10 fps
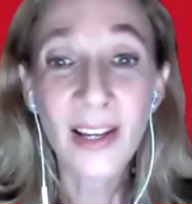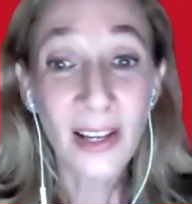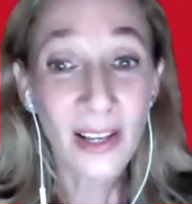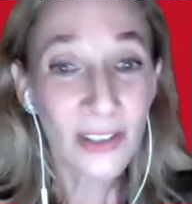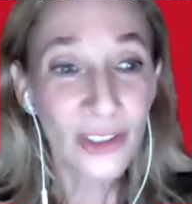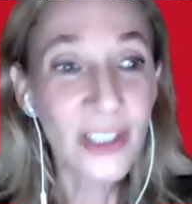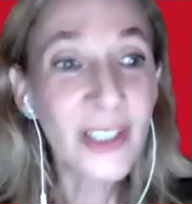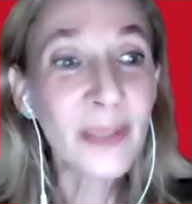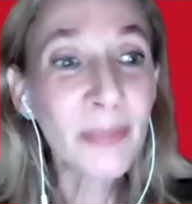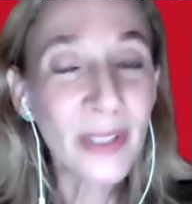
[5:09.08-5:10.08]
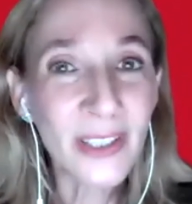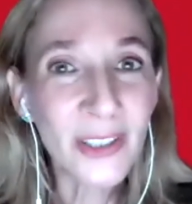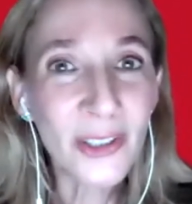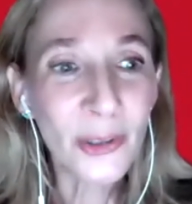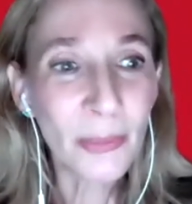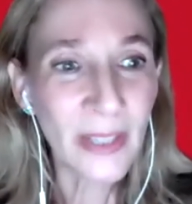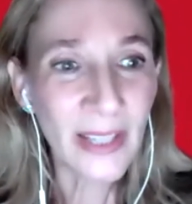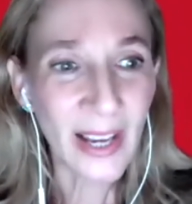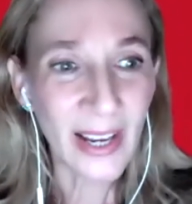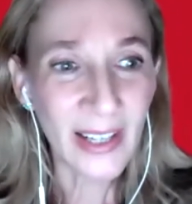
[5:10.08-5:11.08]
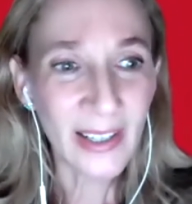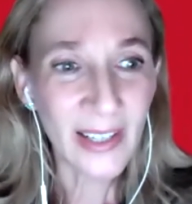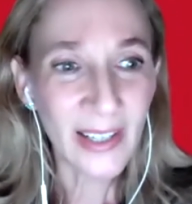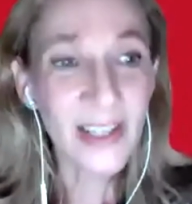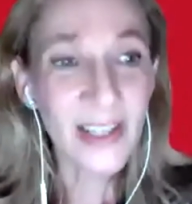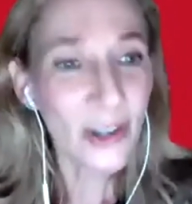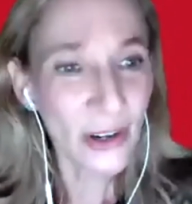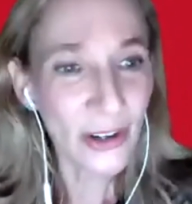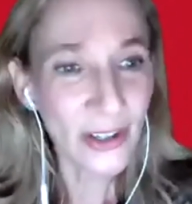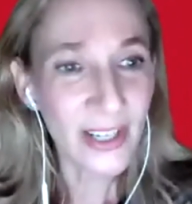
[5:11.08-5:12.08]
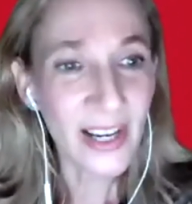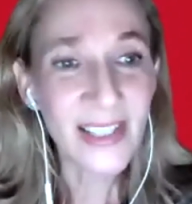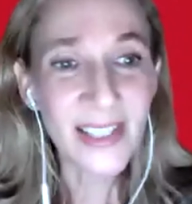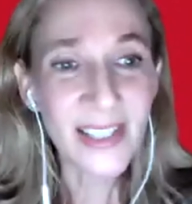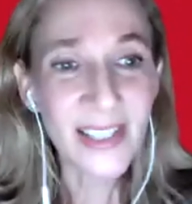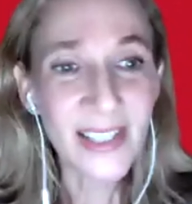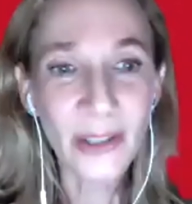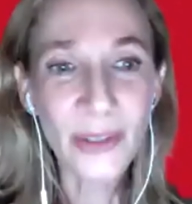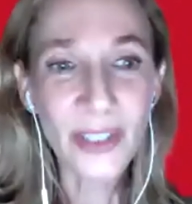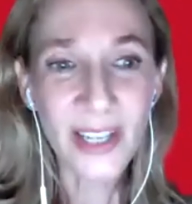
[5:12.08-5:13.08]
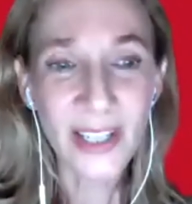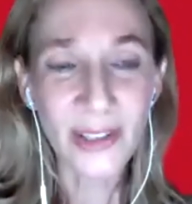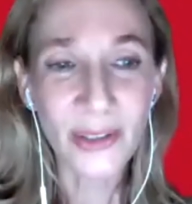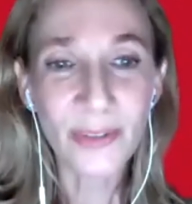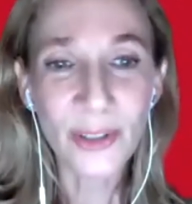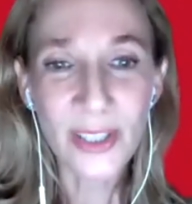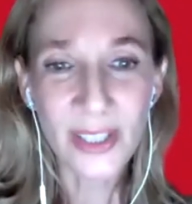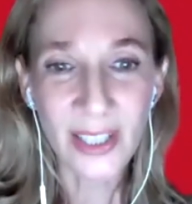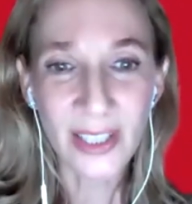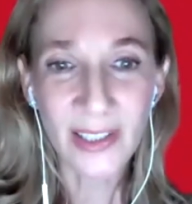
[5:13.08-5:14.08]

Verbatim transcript: She completed her BA in art at San Diego State University